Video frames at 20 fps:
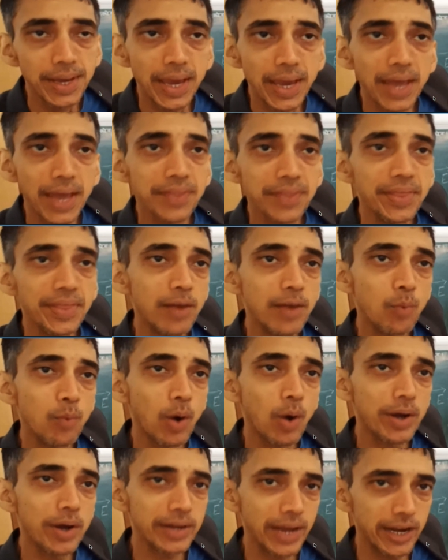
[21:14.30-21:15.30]
And then
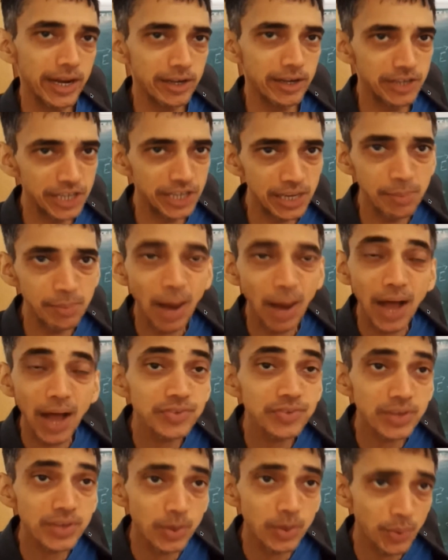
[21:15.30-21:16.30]
what I
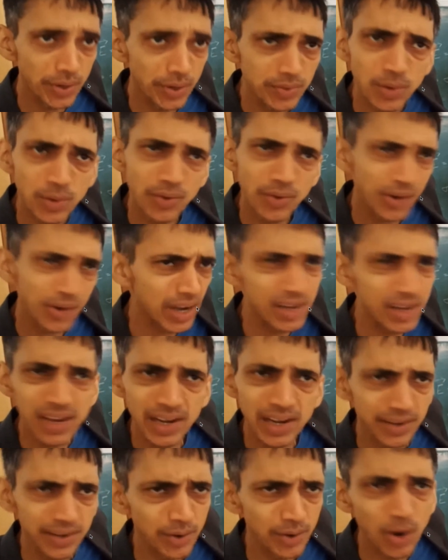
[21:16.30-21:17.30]
demask you is, no,
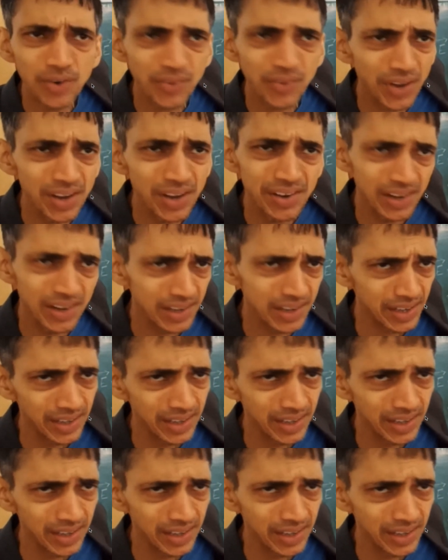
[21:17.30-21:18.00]
radially, not radial,